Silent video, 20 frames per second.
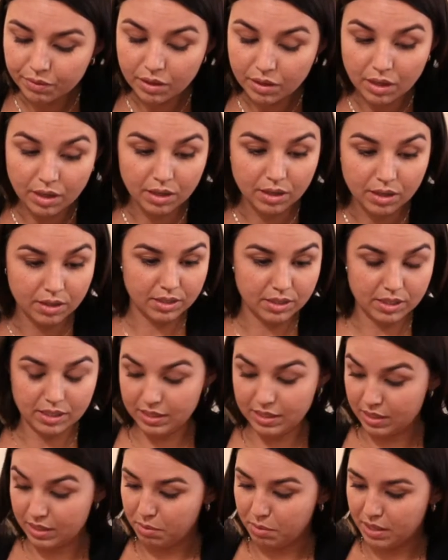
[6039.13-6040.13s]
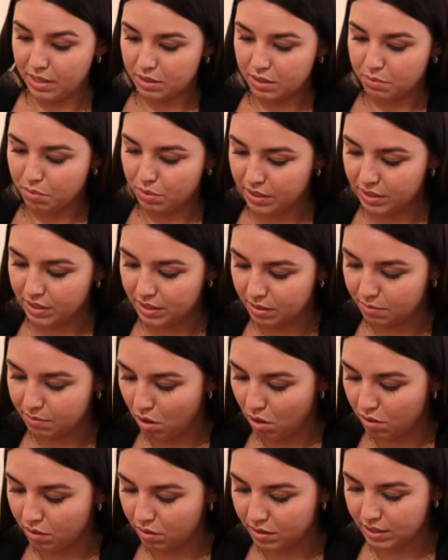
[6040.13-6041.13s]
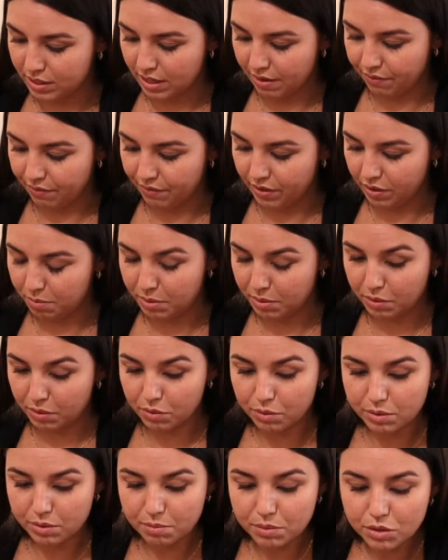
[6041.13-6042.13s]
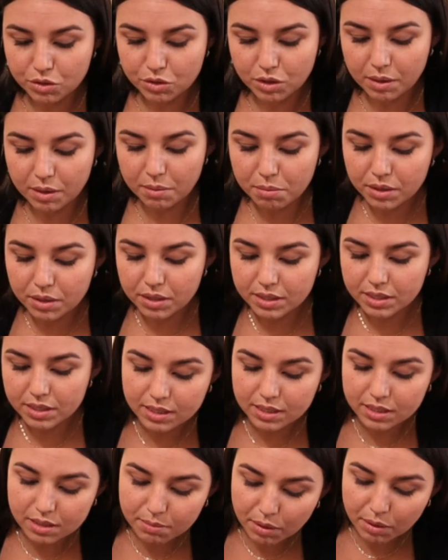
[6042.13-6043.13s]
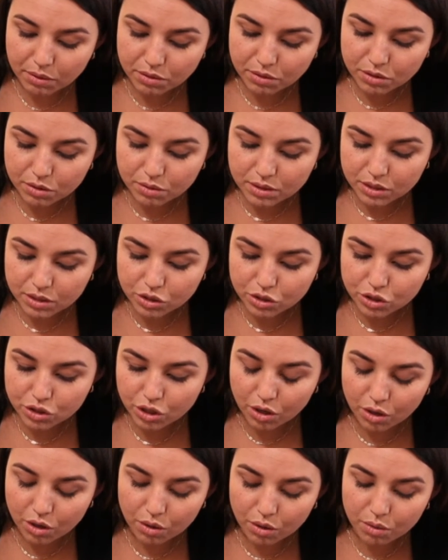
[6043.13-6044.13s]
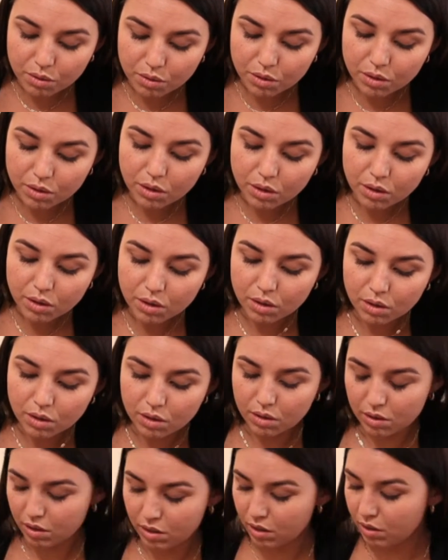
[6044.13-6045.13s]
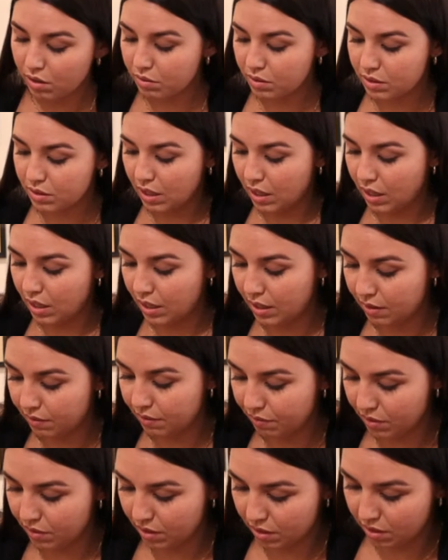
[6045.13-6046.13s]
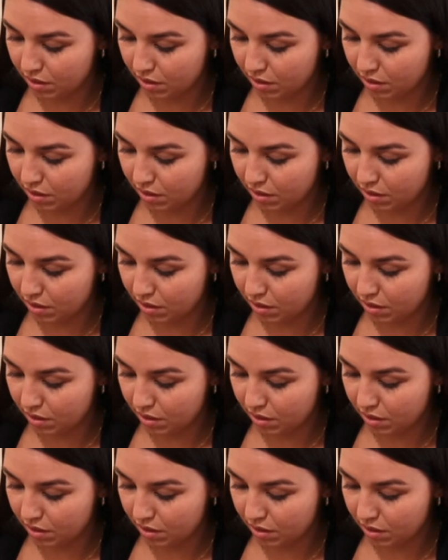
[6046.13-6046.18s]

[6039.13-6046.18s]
Since this plant's pretty small and doesn't have very big roots, I'm going to try and put a decent amount so it does show outside of the